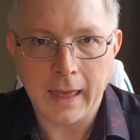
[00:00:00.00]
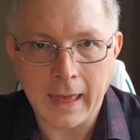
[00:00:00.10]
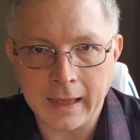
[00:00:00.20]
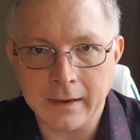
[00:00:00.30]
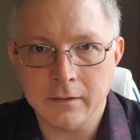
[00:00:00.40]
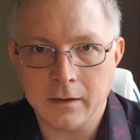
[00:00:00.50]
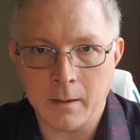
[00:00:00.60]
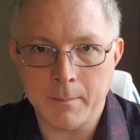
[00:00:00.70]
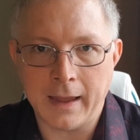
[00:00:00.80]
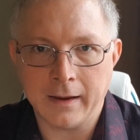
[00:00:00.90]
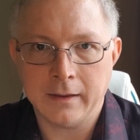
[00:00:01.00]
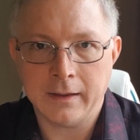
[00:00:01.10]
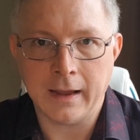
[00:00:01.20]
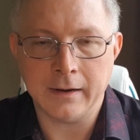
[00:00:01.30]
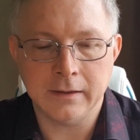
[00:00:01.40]
and a back
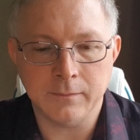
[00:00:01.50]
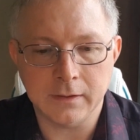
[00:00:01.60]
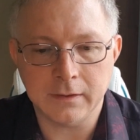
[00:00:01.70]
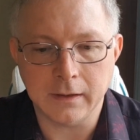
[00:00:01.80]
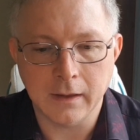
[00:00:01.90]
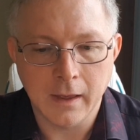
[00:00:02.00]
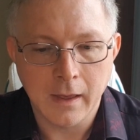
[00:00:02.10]
activity.